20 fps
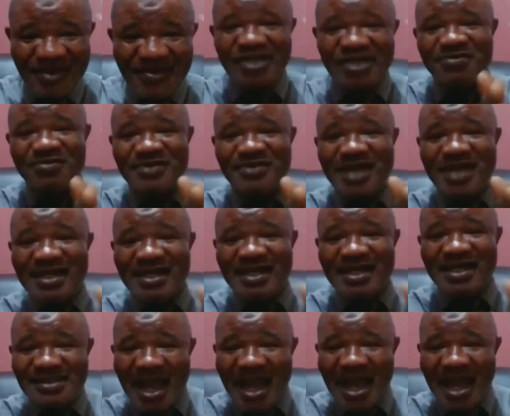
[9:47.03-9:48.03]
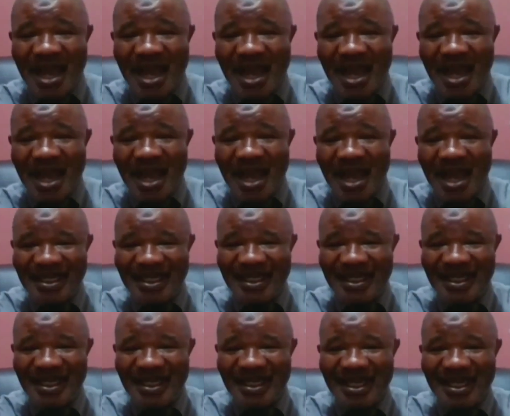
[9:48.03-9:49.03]
When they subject their staffs to
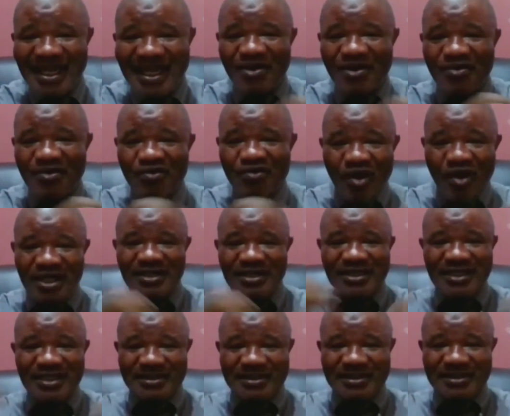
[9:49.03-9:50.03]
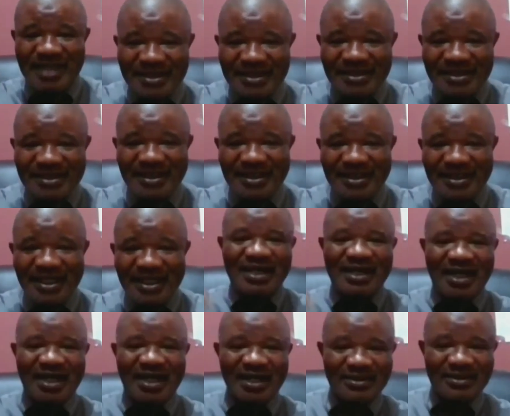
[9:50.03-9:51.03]
screening, what they detect
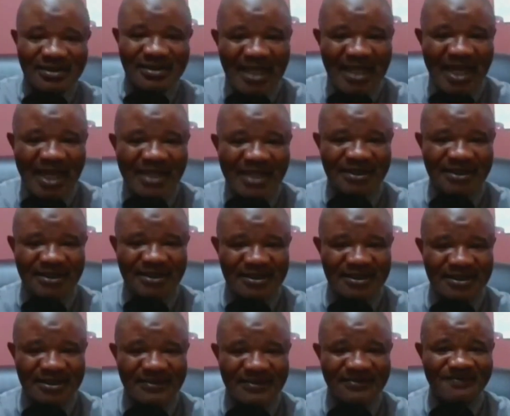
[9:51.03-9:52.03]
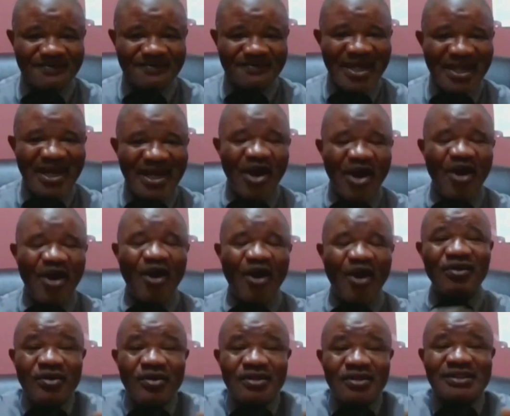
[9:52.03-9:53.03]
and they can start treating
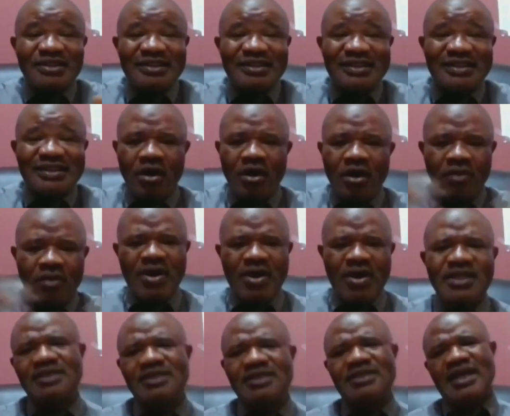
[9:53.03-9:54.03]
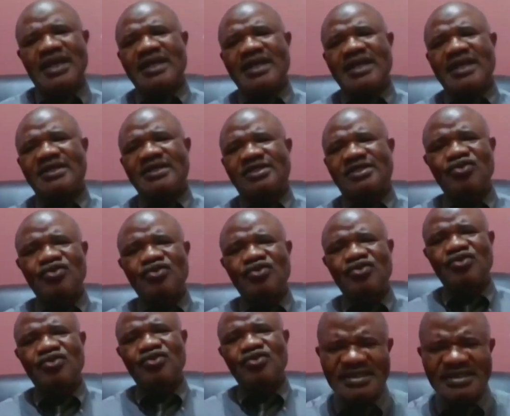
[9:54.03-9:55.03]
until when it gets to
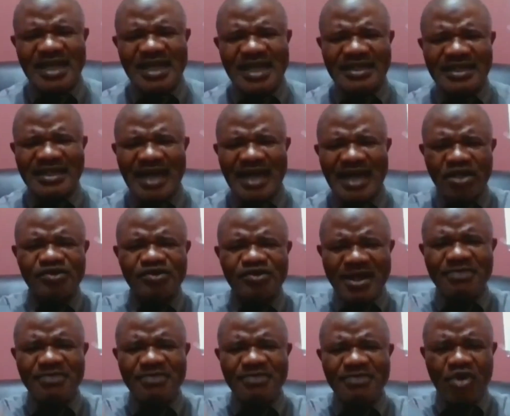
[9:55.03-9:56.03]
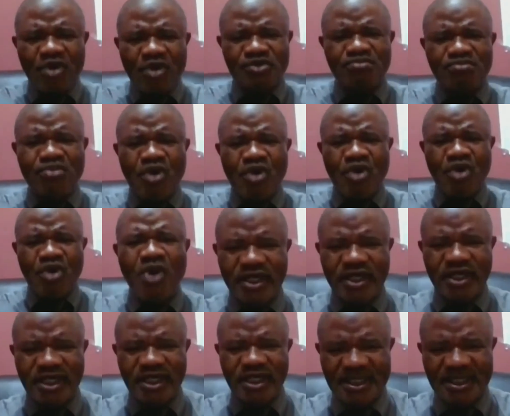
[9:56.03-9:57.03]
cancer that they will spend much
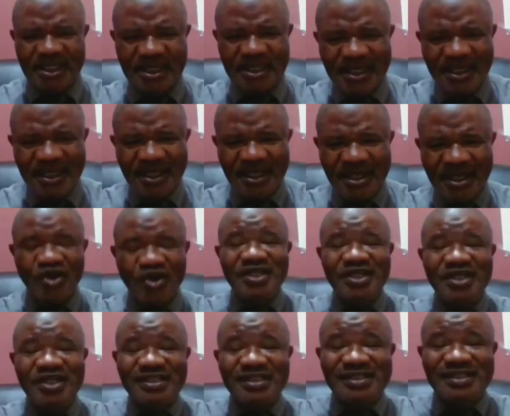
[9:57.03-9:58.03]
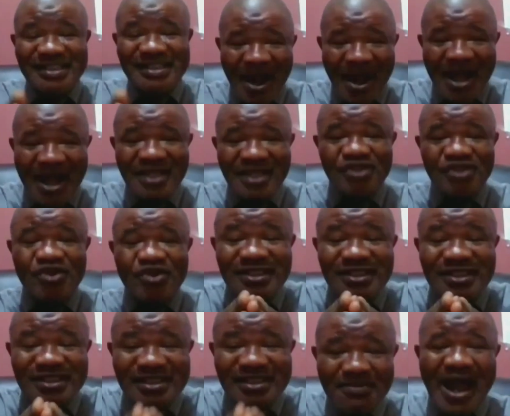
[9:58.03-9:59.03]
more money. So it's cheaper. It's
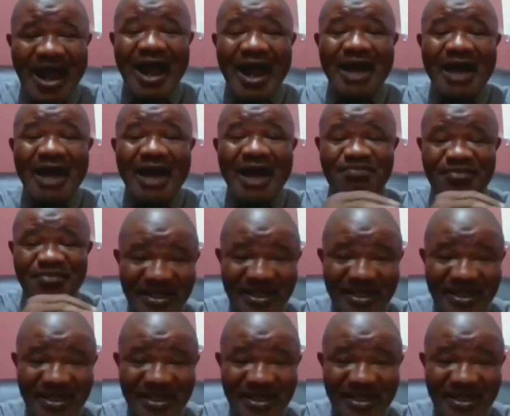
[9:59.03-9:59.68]
always cheaper and